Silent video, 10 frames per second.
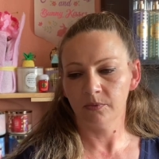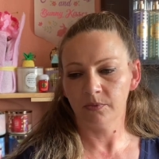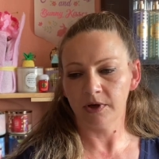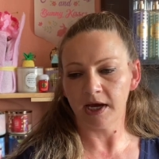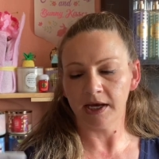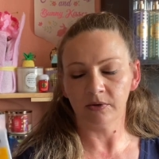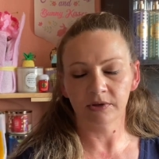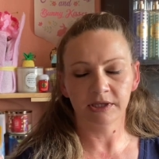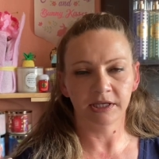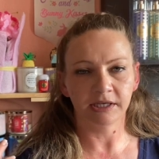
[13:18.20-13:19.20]
But I
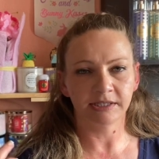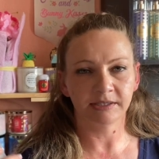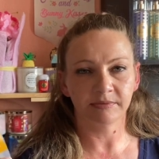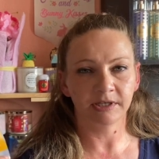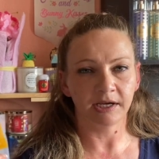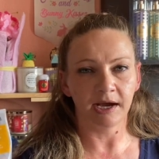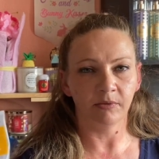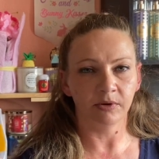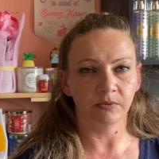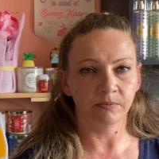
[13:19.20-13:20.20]
don't think it's something I
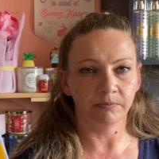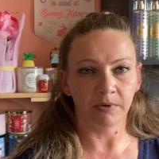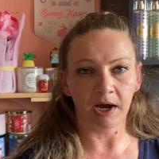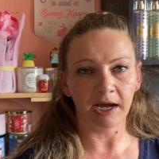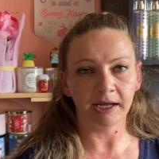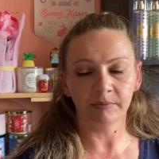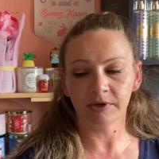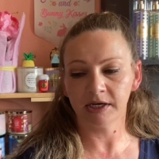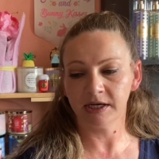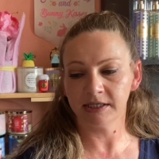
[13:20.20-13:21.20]
would buy
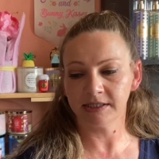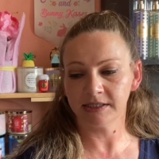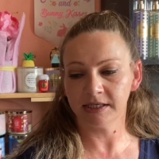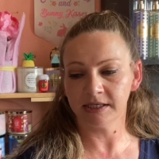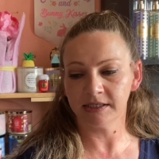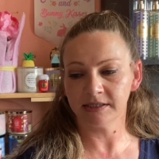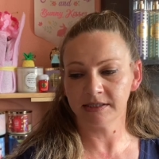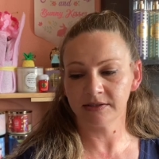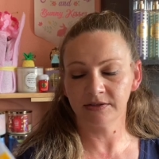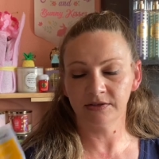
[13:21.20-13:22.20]
because it
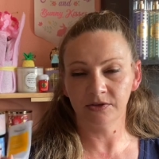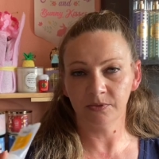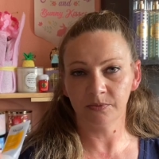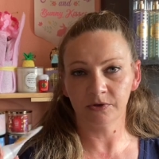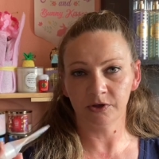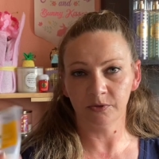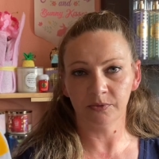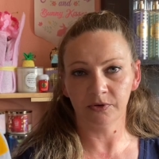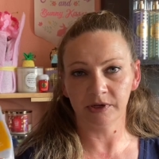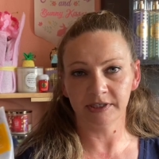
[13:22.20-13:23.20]
is super
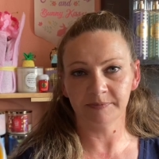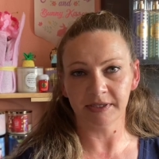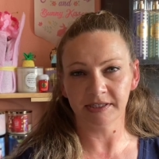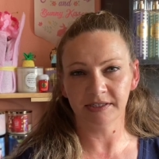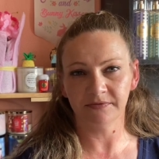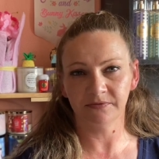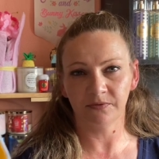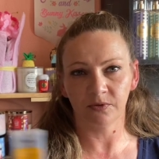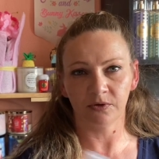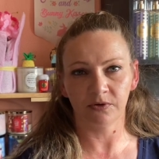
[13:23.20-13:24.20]
duper expensive
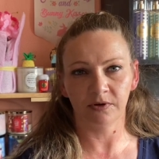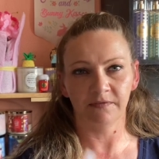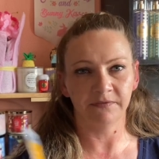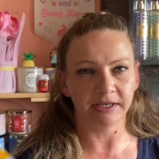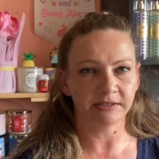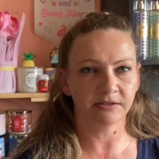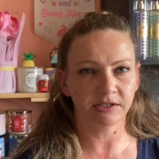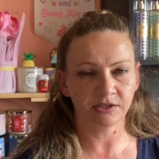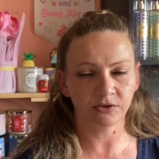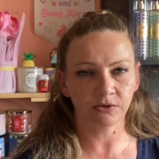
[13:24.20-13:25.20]
for a face
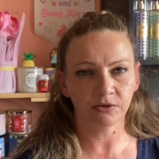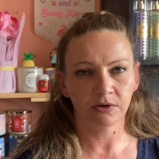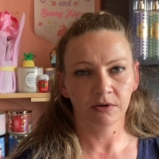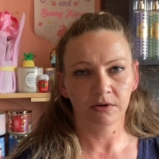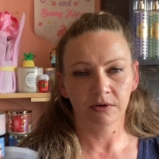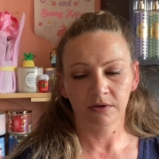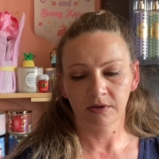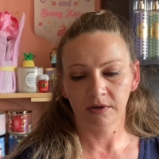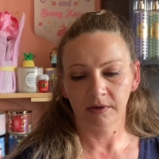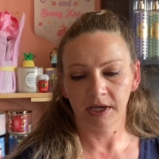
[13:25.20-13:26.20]
cleanser.
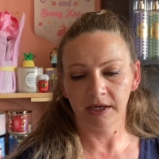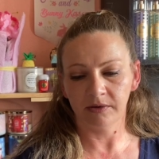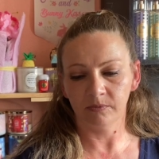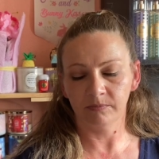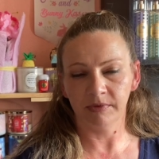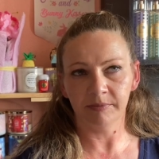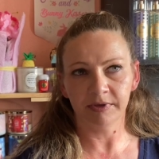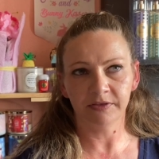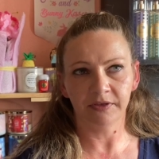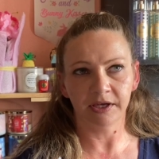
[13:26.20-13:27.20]
It made
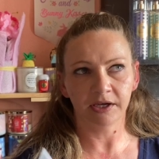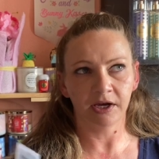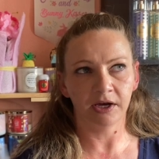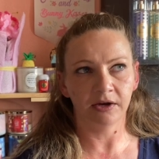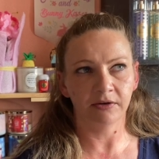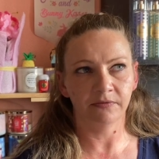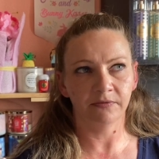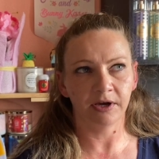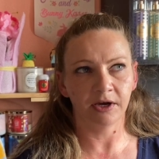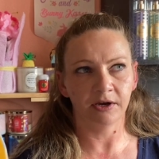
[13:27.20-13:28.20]
me think of
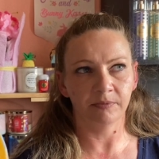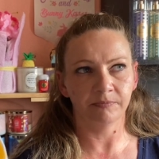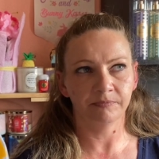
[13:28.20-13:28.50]
the